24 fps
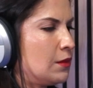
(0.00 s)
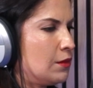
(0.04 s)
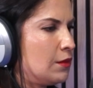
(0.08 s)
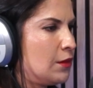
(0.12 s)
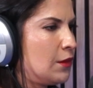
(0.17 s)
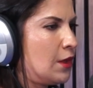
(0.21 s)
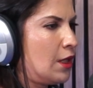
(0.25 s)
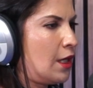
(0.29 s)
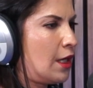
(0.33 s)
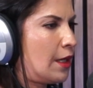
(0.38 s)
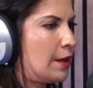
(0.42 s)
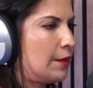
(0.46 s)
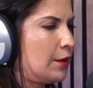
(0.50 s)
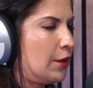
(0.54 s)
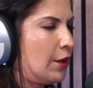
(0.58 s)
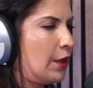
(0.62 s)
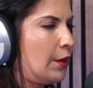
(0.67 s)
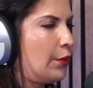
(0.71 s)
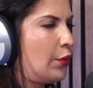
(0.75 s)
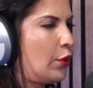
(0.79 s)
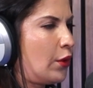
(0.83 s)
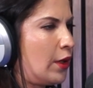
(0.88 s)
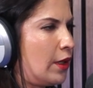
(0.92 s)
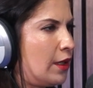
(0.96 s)
Yeah,
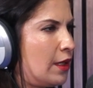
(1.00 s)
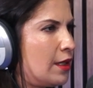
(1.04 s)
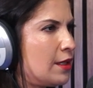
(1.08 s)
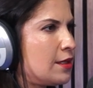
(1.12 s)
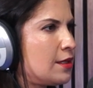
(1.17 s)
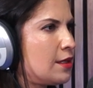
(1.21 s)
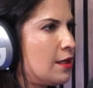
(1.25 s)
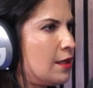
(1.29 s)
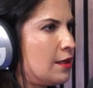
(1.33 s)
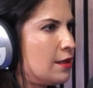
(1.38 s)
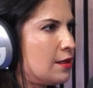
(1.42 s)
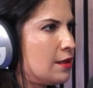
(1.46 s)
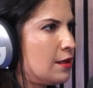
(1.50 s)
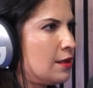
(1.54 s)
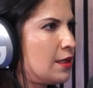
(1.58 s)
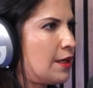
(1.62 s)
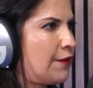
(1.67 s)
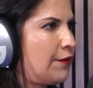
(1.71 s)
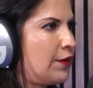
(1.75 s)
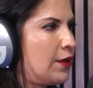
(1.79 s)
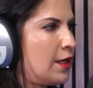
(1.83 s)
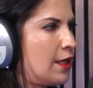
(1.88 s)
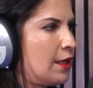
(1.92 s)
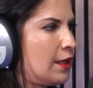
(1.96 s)
great point. It's
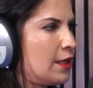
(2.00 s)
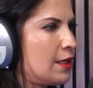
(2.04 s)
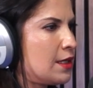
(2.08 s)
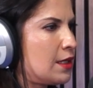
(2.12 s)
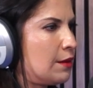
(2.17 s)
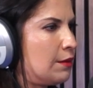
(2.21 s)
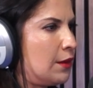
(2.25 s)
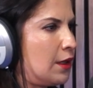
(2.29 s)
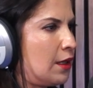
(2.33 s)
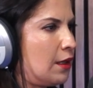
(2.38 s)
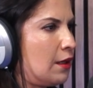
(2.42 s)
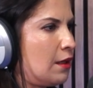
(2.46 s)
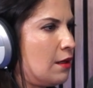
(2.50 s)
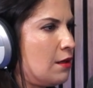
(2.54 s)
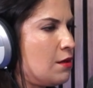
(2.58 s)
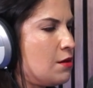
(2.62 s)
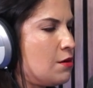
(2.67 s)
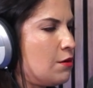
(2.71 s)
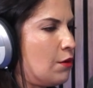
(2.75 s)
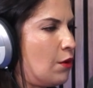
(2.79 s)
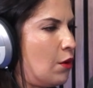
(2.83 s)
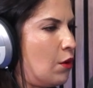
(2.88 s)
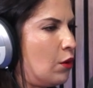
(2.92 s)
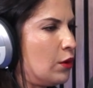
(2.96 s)
definitely something
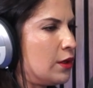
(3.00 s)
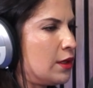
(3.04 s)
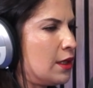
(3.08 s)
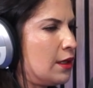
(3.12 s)
you hold.